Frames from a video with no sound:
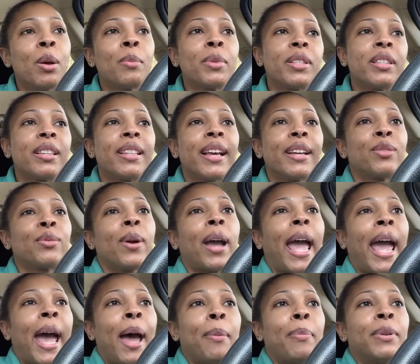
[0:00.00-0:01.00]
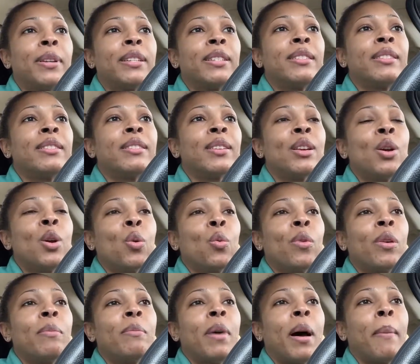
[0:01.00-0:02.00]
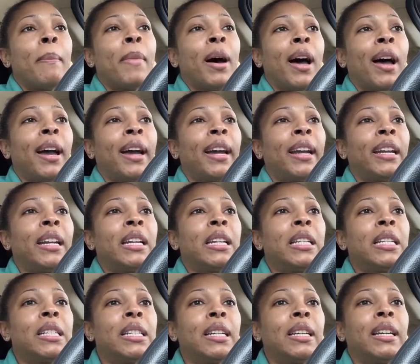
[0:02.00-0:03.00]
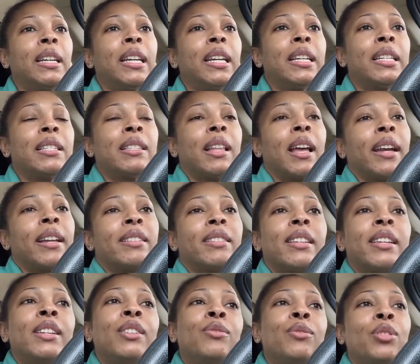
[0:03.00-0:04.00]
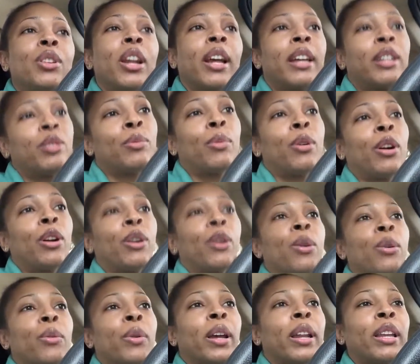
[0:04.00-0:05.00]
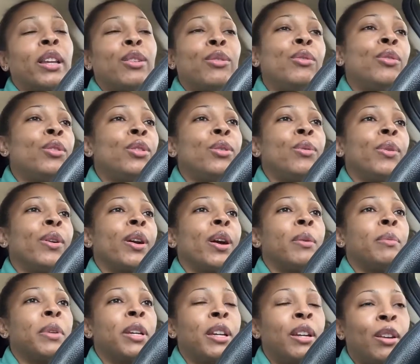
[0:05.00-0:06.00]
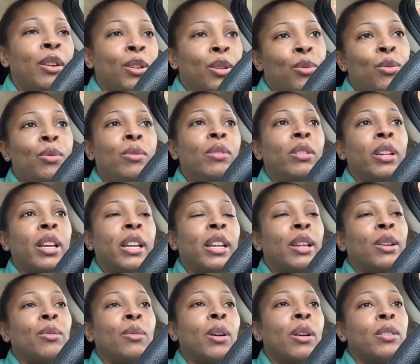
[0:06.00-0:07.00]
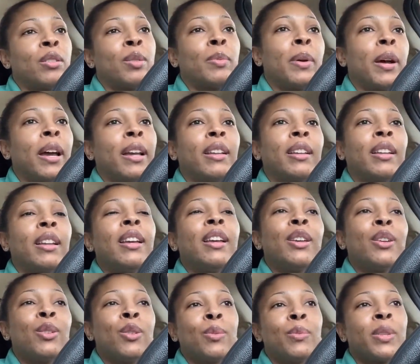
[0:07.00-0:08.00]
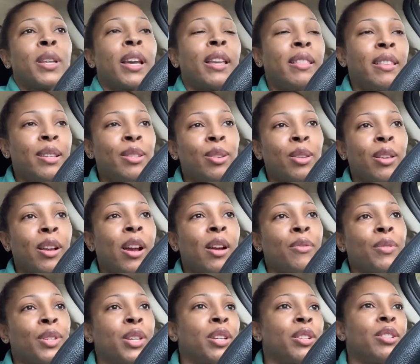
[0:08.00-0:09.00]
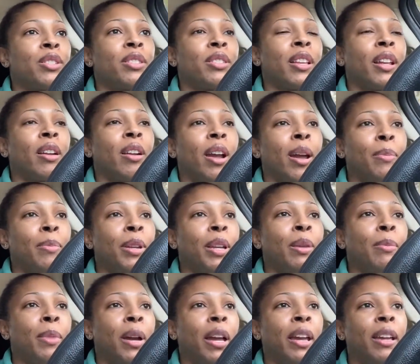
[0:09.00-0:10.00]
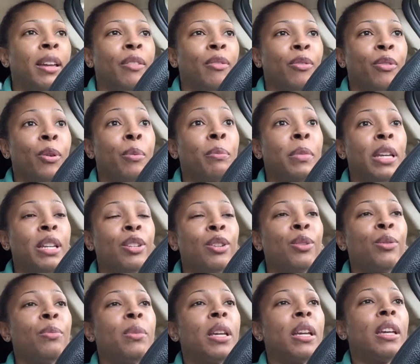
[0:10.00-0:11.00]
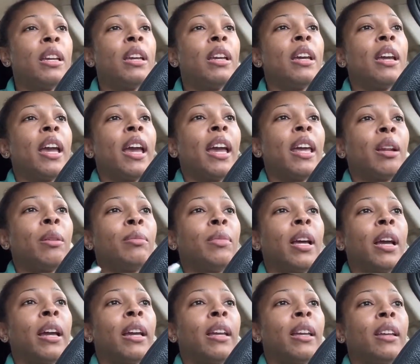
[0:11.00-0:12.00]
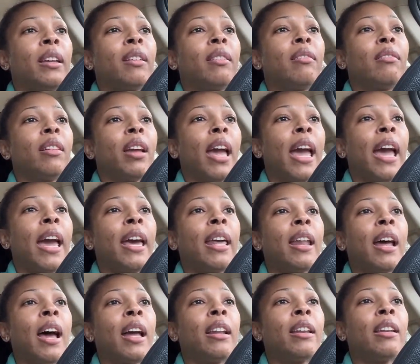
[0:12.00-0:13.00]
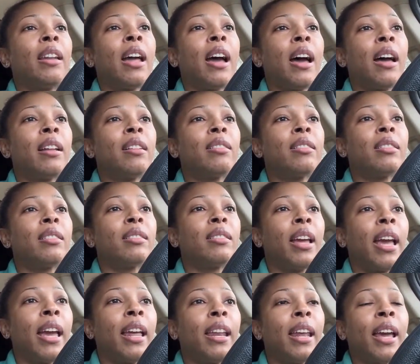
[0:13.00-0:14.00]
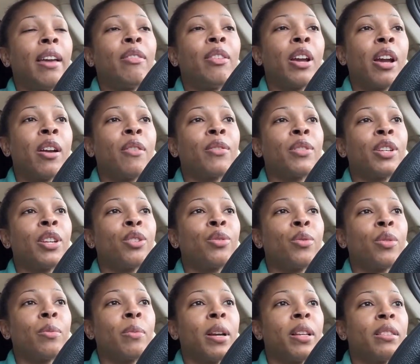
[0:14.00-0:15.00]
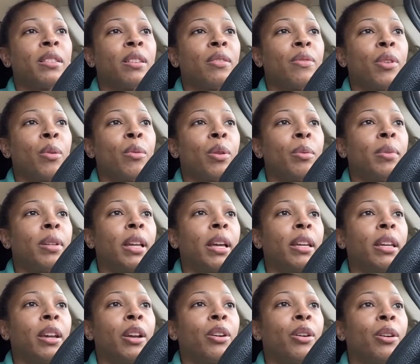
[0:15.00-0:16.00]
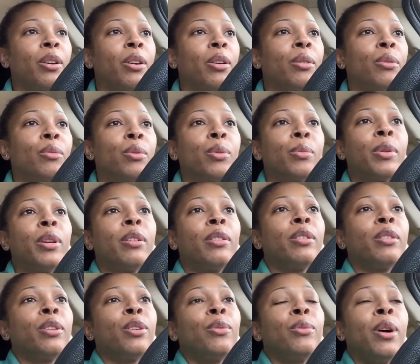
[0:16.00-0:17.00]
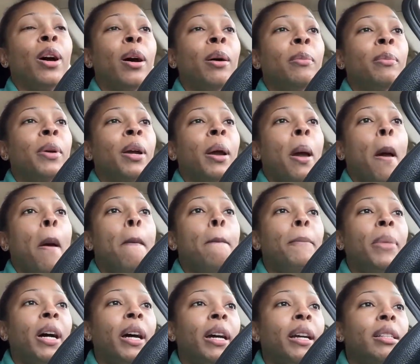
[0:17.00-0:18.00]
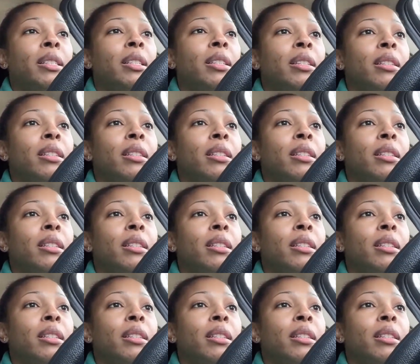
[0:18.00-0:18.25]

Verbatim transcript: But see, that's what happens when my mind is like, see, you should have had your barcode ready. You knew you were coming here. You were looking in the wrong spot. You know what I'm saying? These are the conversations that are happening in my head from me to me. And I'm like, had I not had to have that conversation with myself, I would have been like, yeah, girl, Ruby will hook you up. But